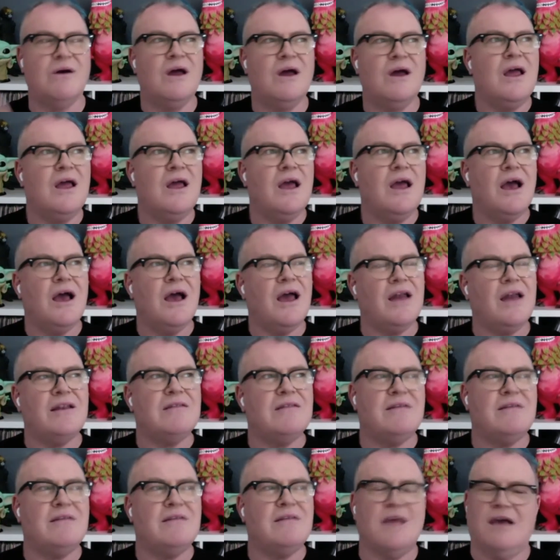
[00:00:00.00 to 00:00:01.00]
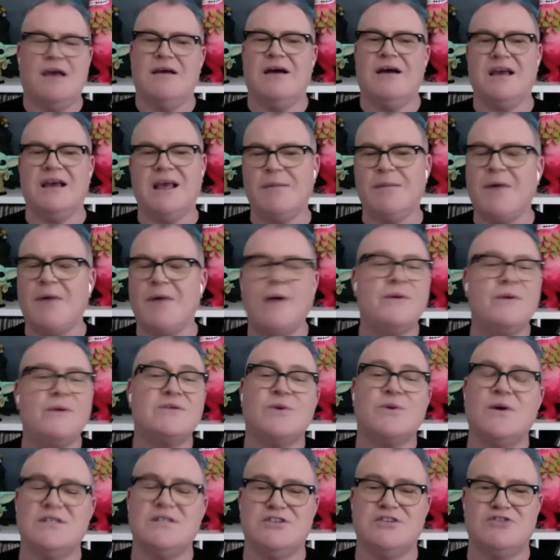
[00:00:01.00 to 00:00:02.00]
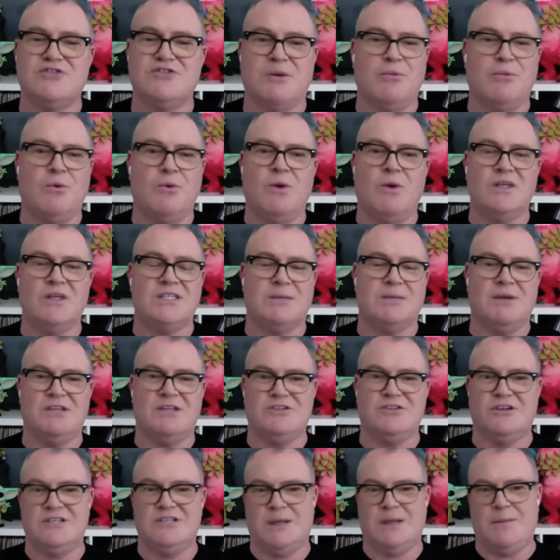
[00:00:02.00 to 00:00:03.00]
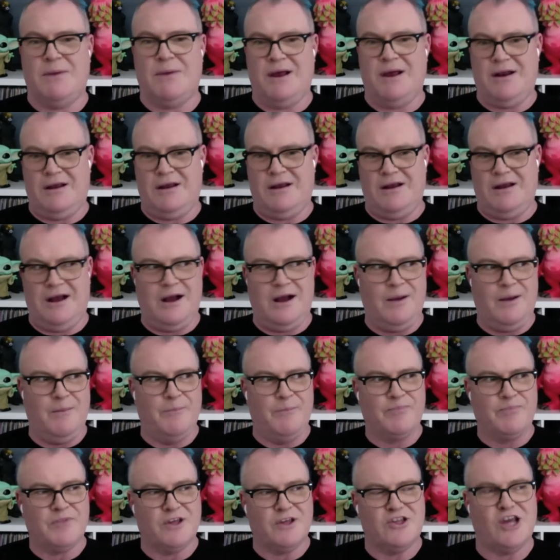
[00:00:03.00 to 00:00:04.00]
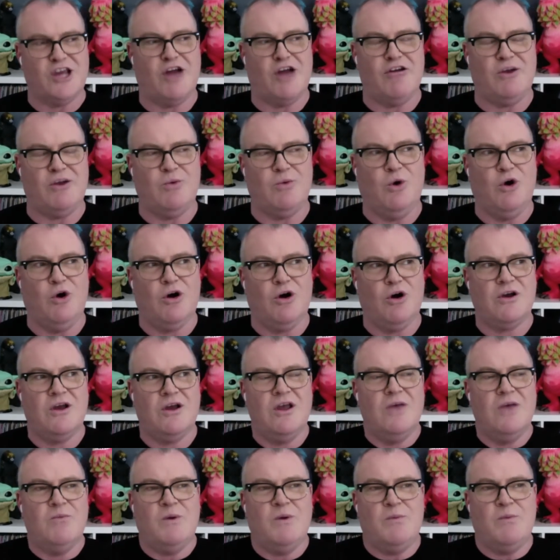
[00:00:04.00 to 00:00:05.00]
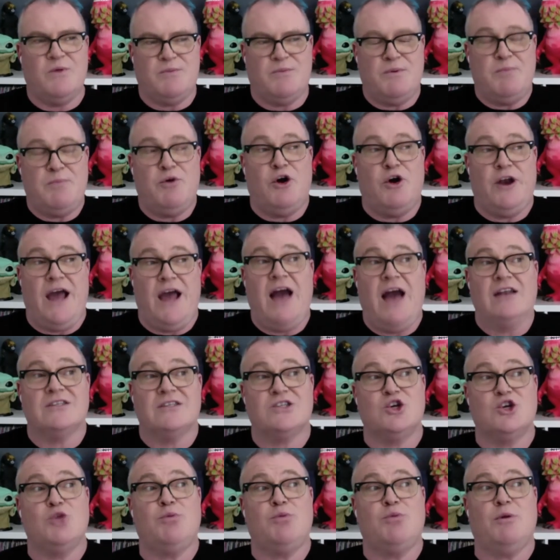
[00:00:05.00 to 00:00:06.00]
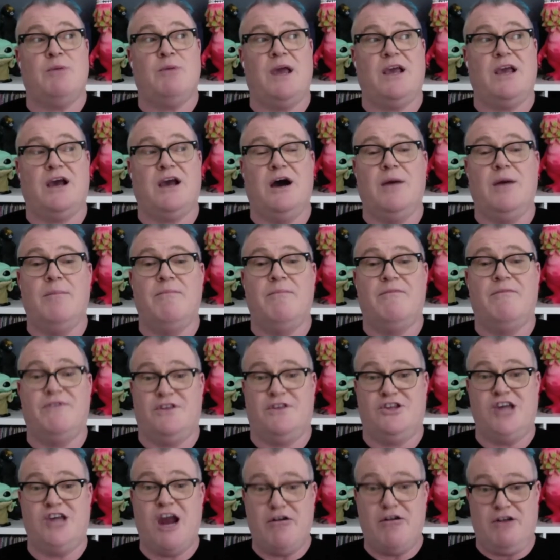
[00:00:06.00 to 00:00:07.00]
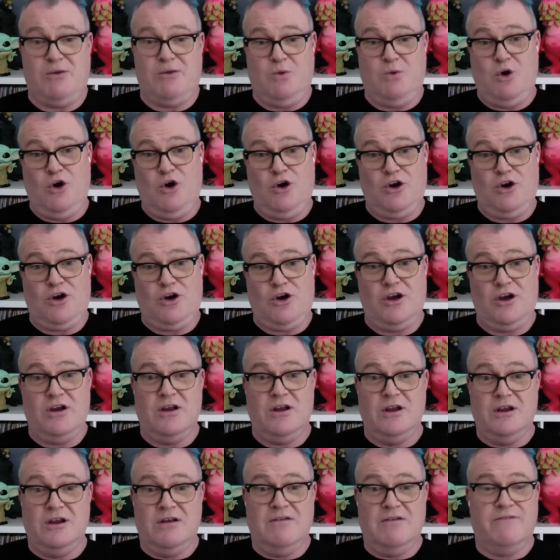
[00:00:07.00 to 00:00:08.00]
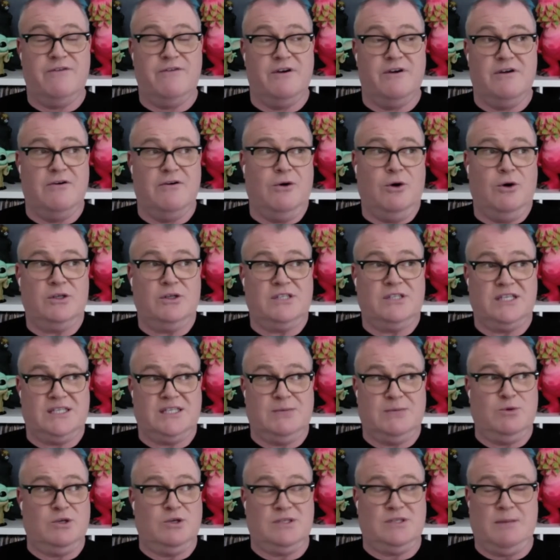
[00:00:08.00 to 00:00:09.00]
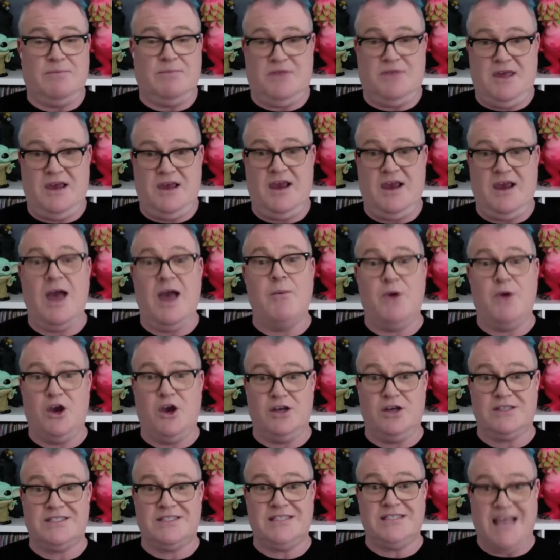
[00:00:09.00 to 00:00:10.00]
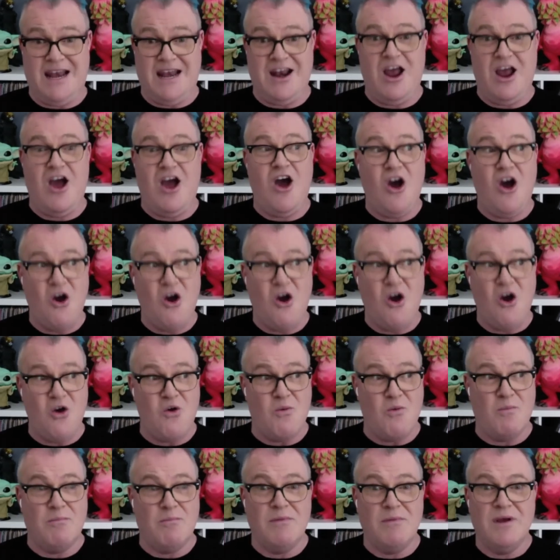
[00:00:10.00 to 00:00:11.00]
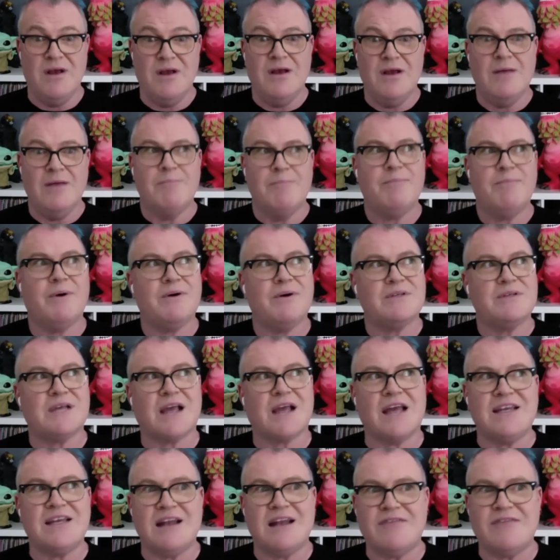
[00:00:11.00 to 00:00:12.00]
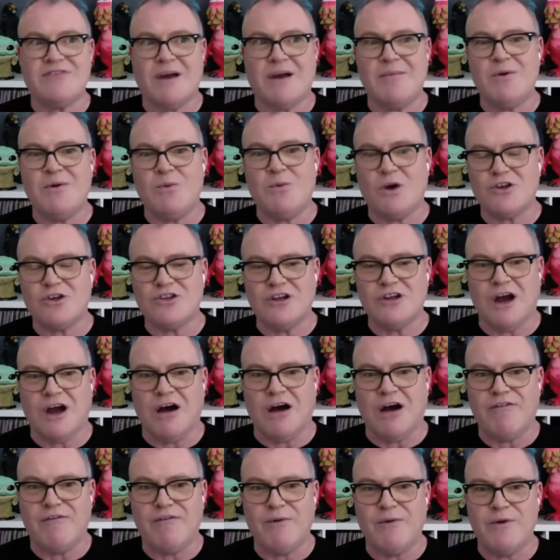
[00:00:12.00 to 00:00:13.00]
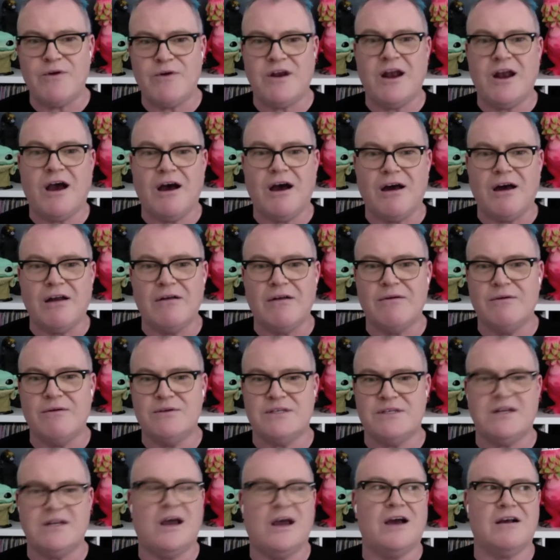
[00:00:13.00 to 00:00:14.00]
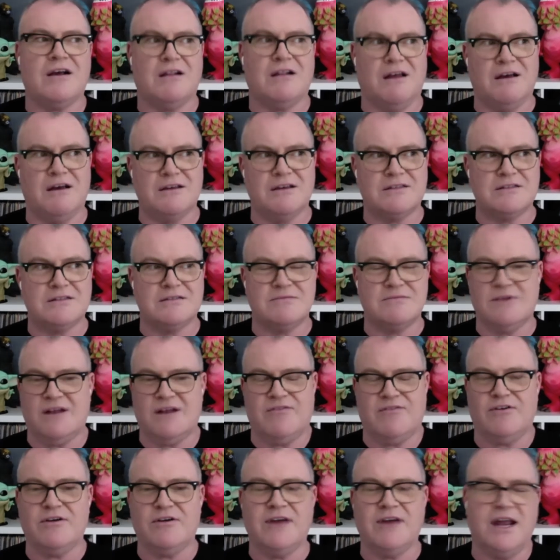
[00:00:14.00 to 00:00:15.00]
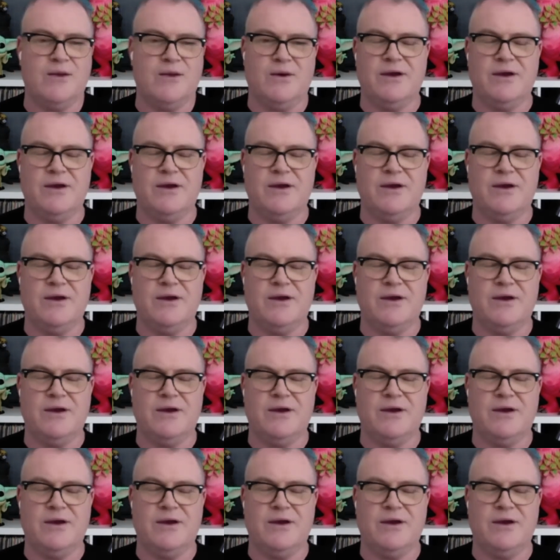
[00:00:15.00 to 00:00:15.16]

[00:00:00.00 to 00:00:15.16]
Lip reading: And yeah, I was always in trouble. One time I turned up at a charity walk. We put on Alice Cooper makeup for the charity walk for autism or something, and we got sent home. But I was like, I didn't have time to wash it off. We were in art. It was an art class. Whatever. Anyway.